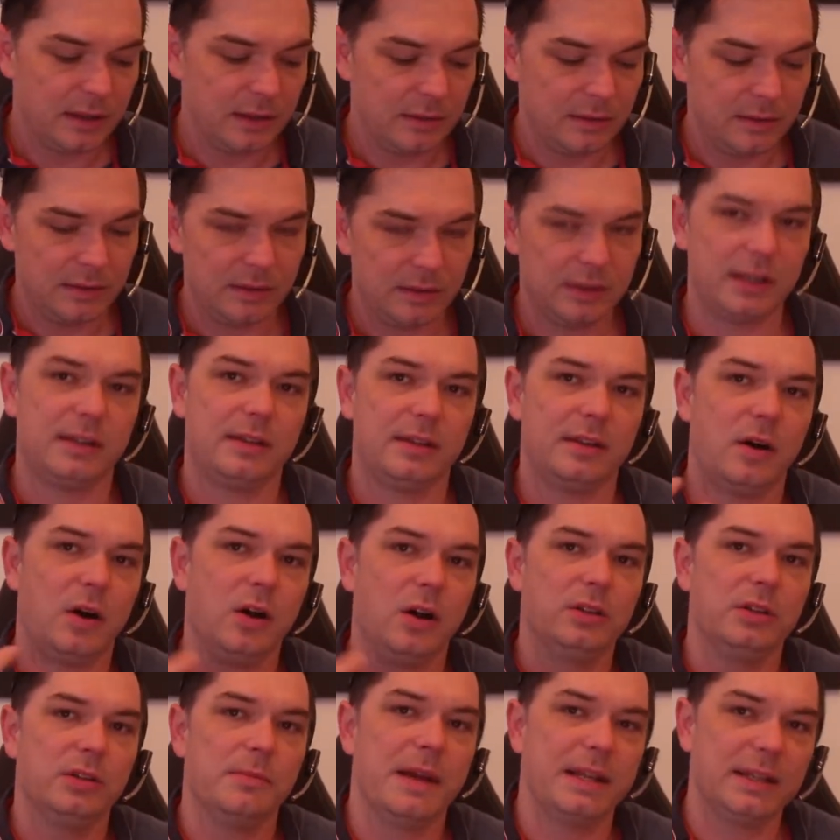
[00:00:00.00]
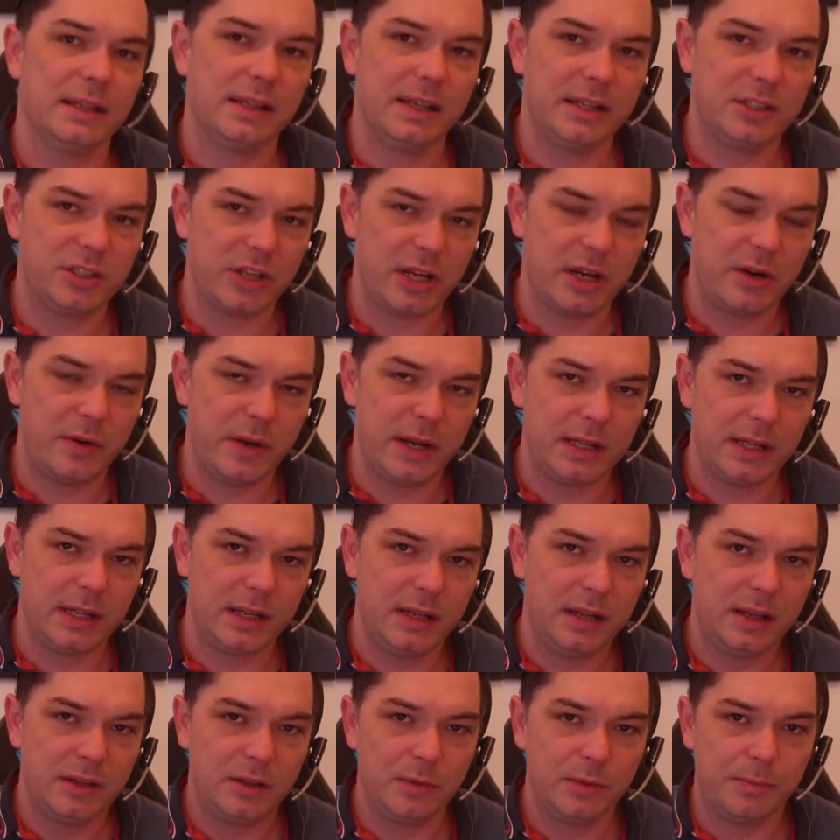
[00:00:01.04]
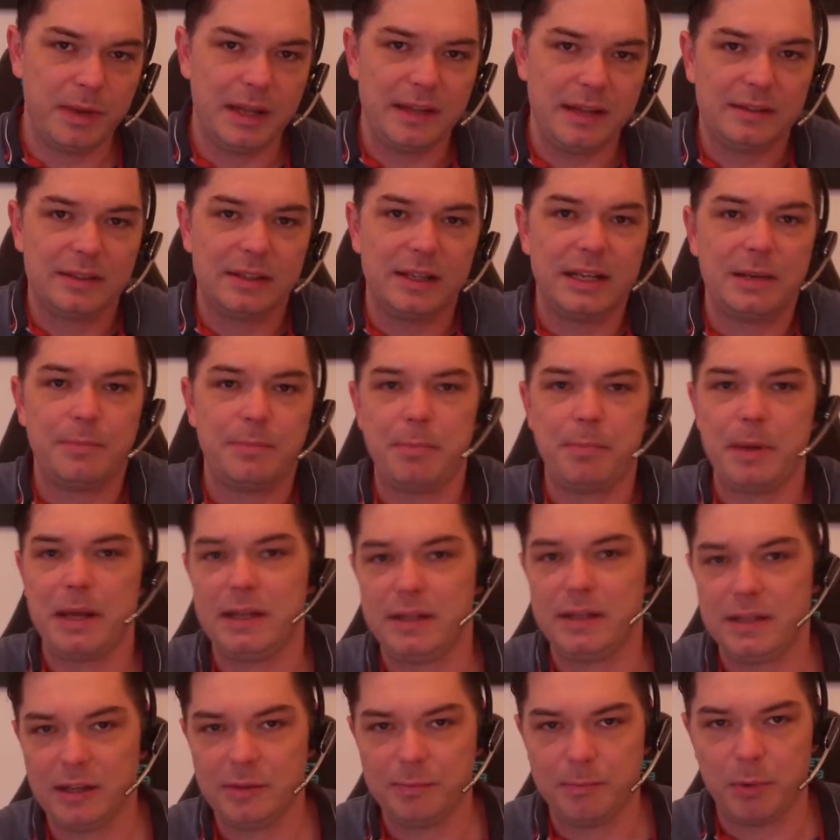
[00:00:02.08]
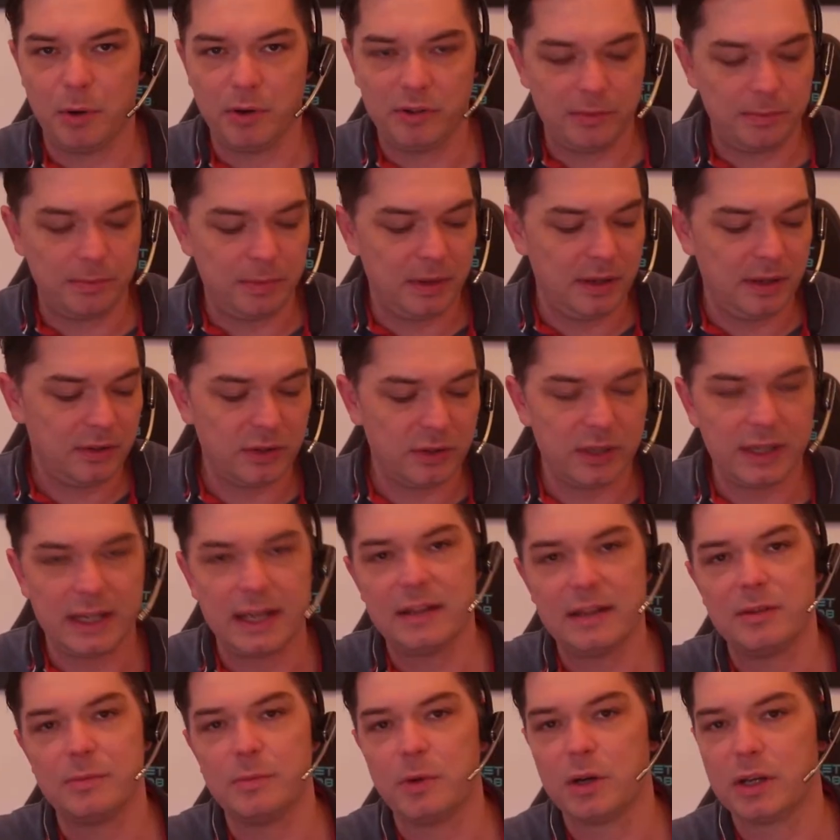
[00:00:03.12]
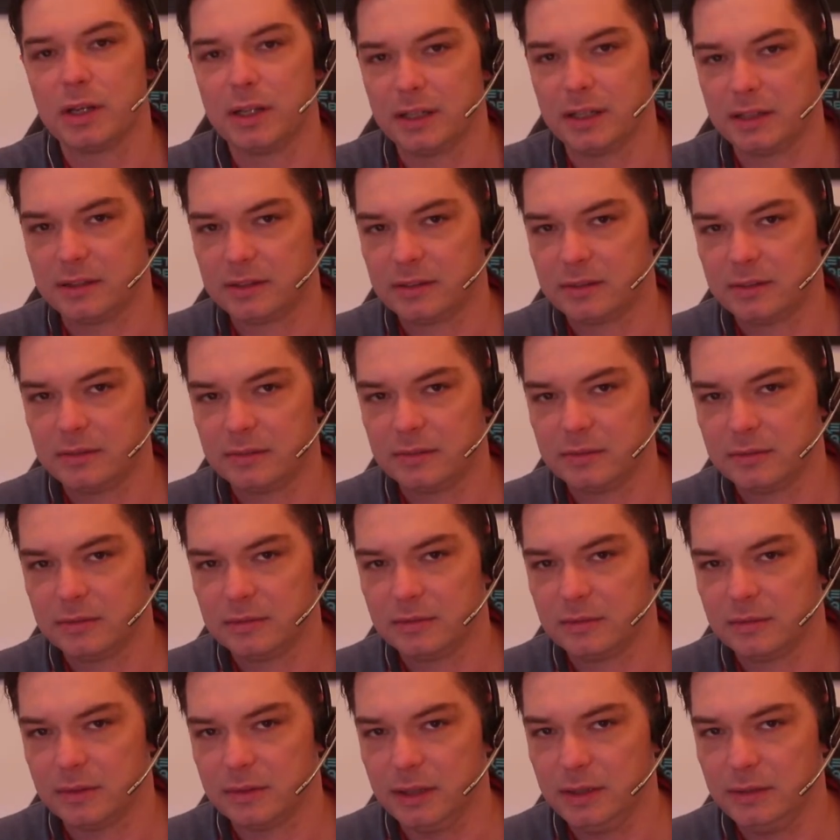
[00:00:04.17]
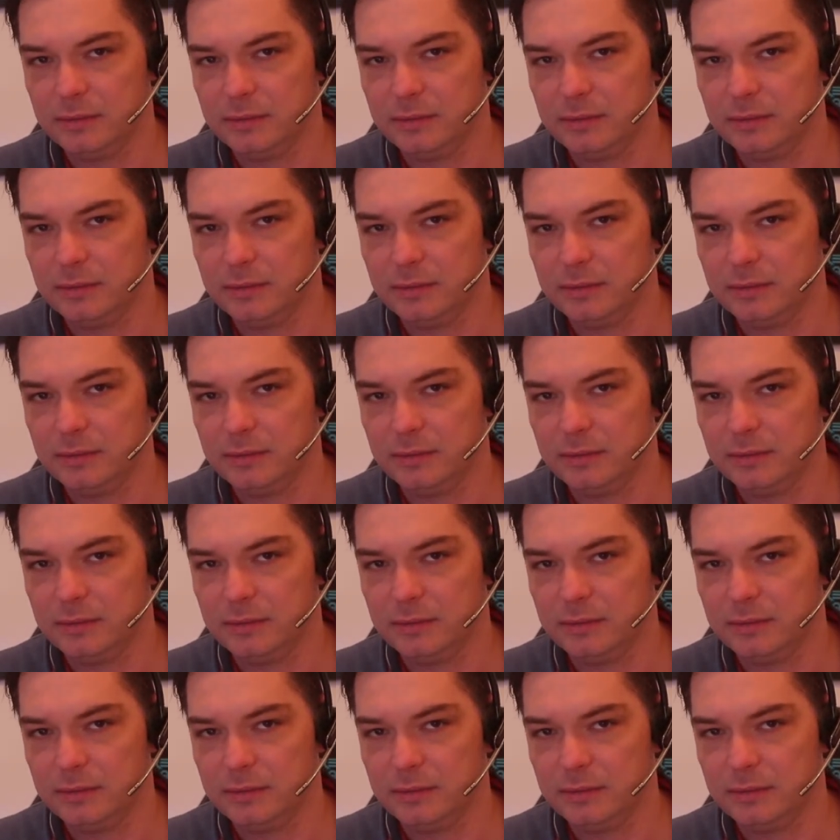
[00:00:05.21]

that's automatically generated to be as clickbaity as possible so he gets more clicks, right?